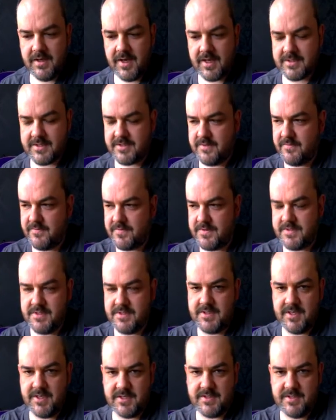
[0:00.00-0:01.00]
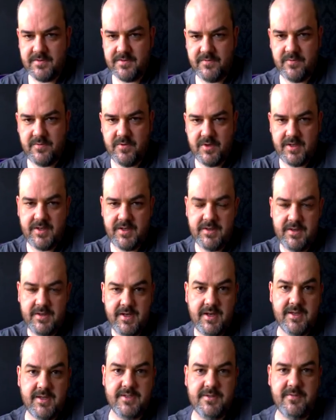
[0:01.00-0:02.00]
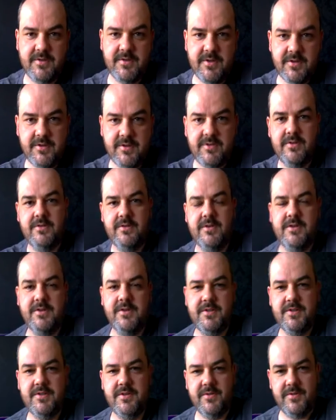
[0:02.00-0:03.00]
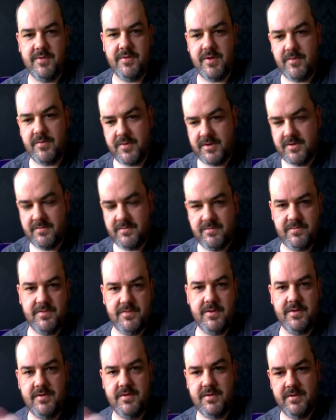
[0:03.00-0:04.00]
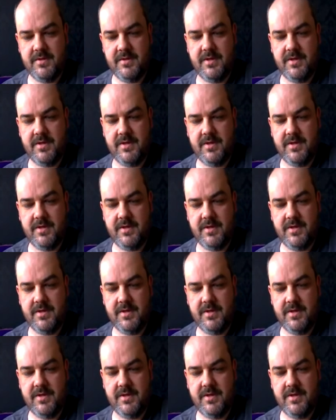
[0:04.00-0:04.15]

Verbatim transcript: asking for suggestions for what the likes of Google could do, like what the, the,